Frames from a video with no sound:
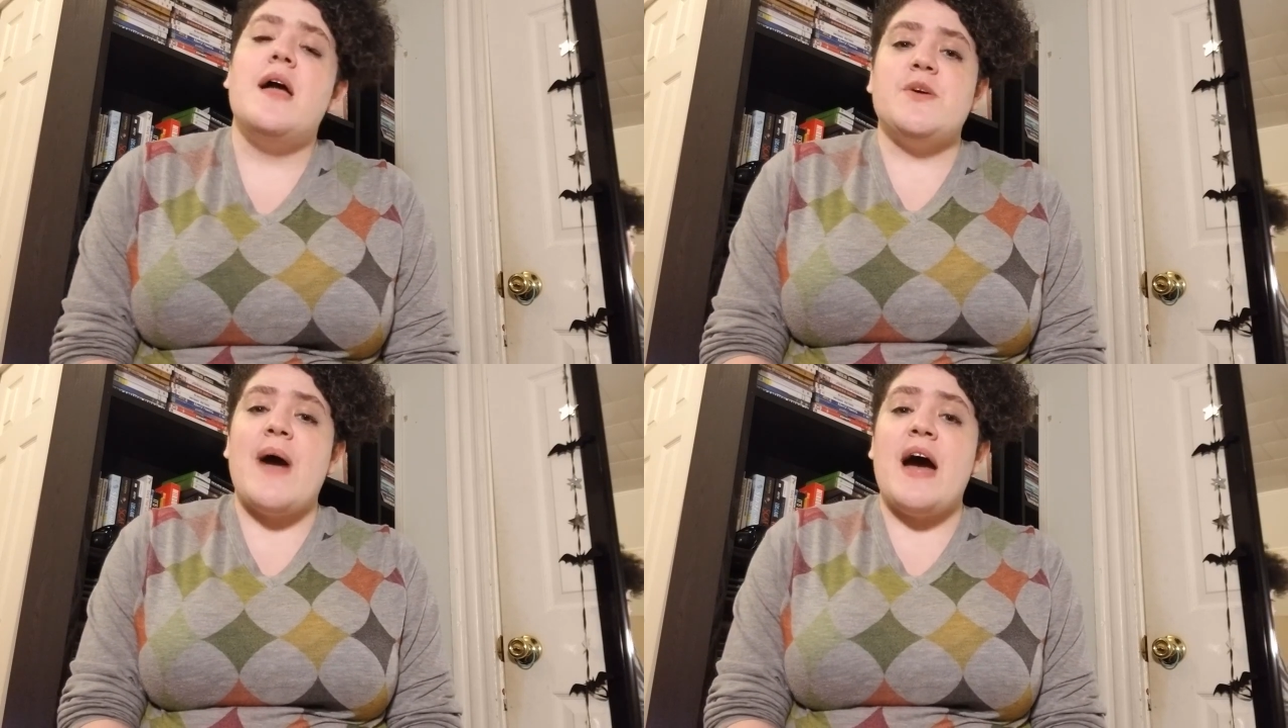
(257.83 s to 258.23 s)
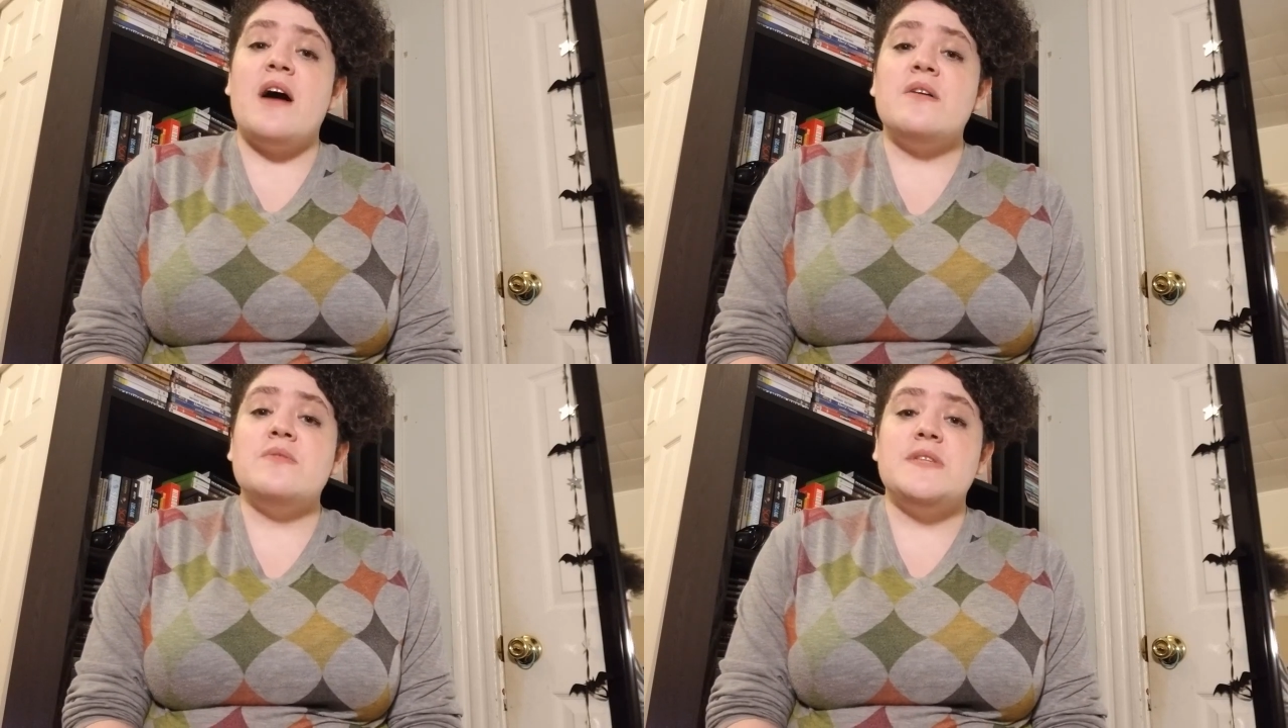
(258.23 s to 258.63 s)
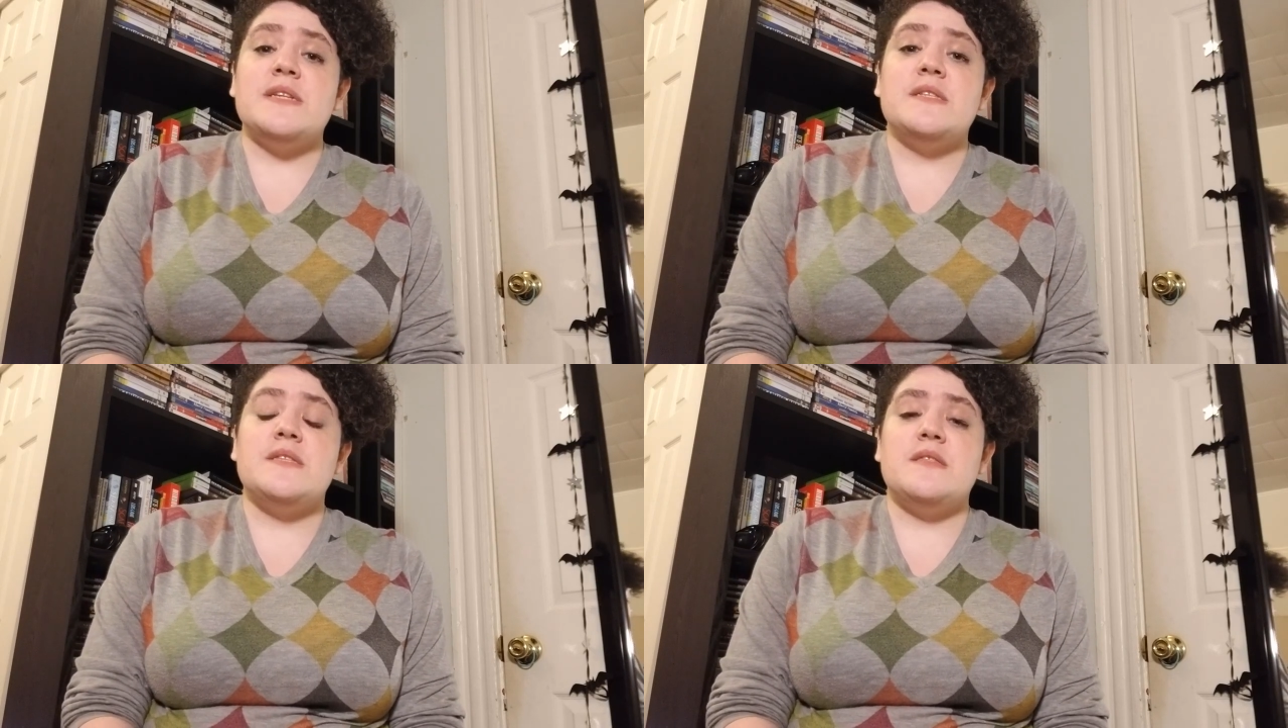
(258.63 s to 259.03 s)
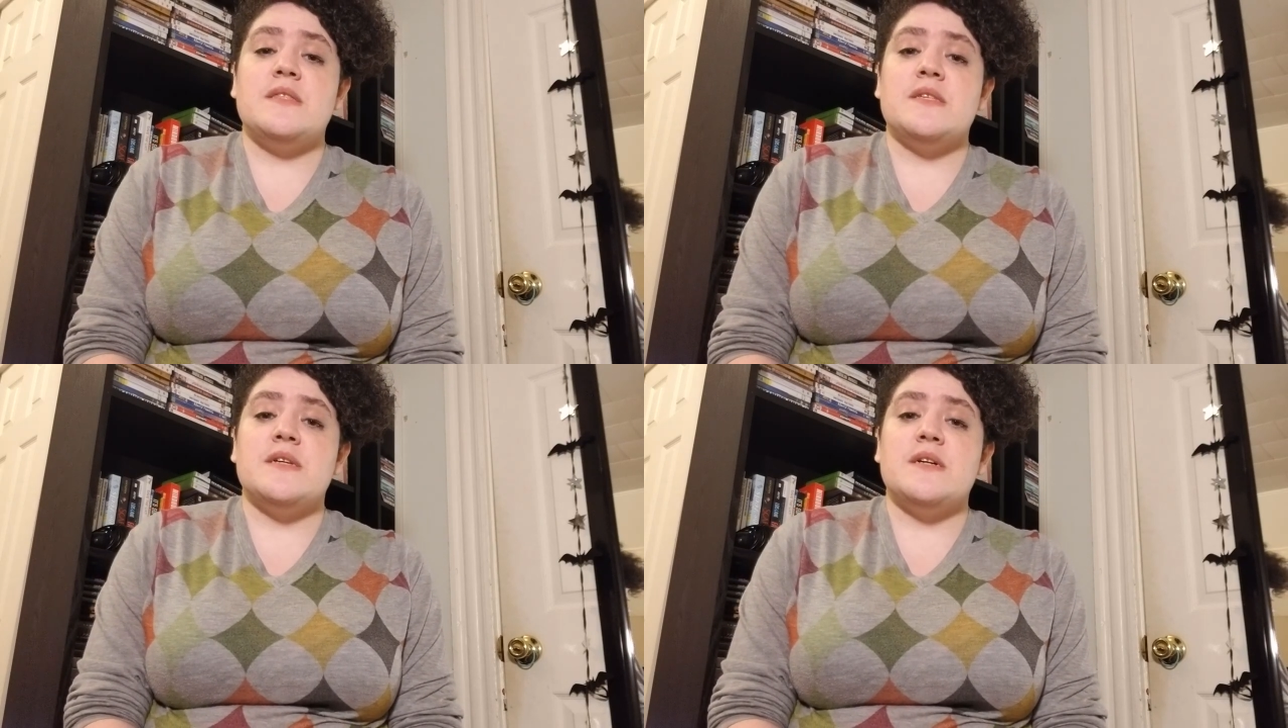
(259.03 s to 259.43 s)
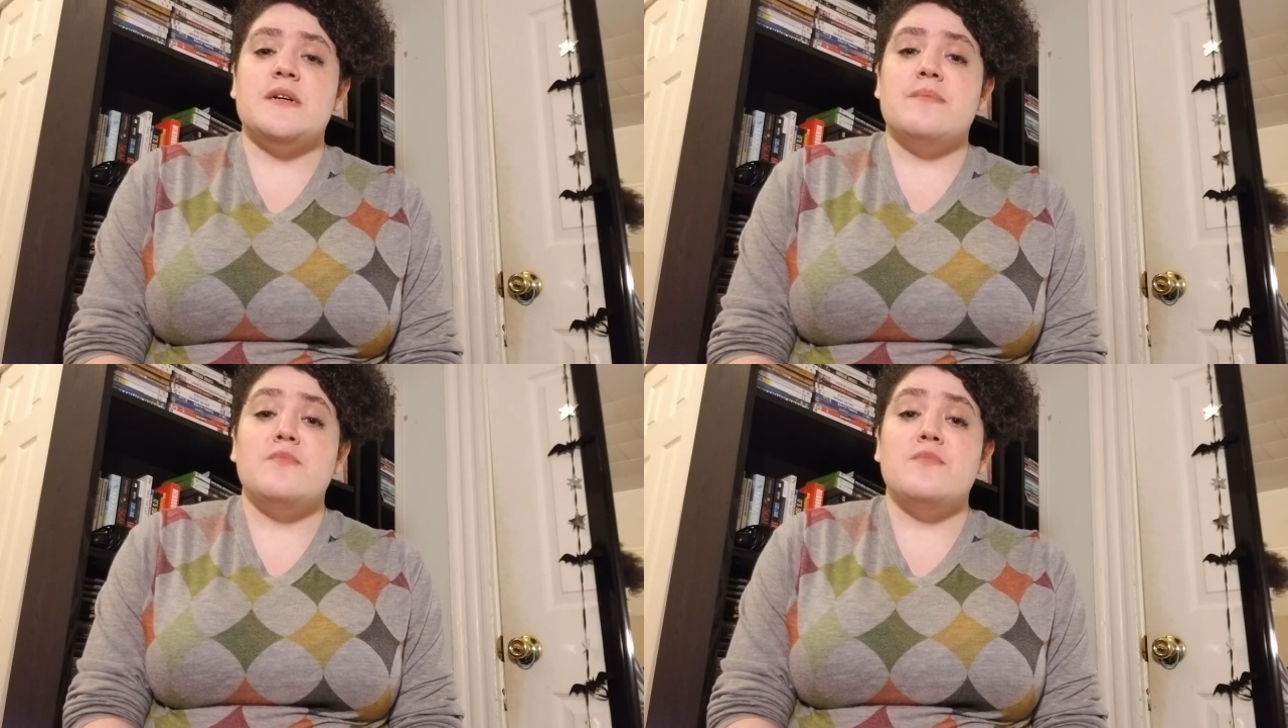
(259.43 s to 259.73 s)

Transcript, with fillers: So how does the